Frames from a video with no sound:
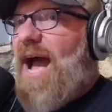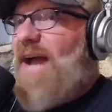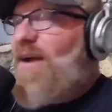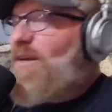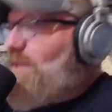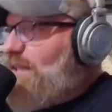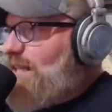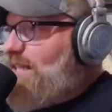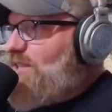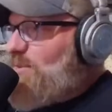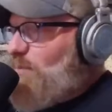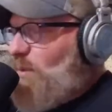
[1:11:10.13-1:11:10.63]
I at
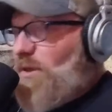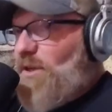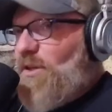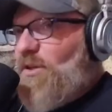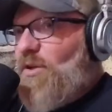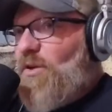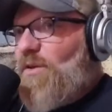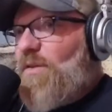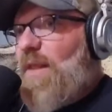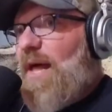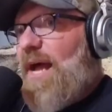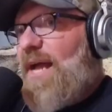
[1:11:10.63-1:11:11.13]
least want to
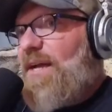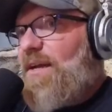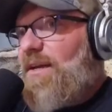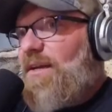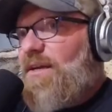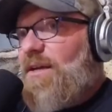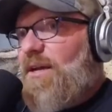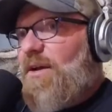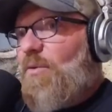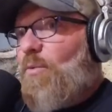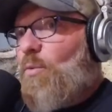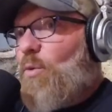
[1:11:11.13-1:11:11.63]
look like
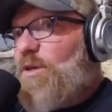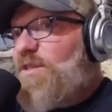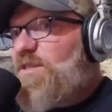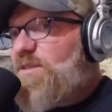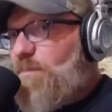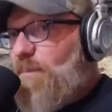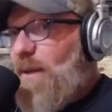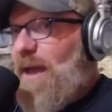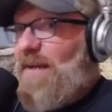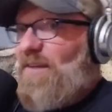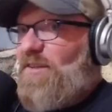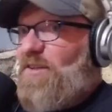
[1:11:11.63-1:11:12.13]

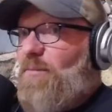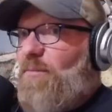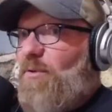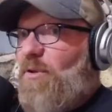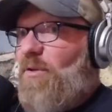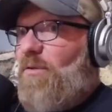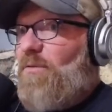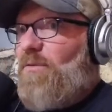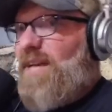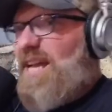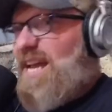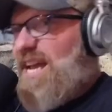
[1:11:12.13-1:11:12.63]

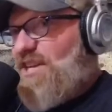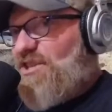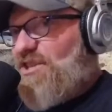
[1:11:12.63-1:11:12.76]
respectable-ish.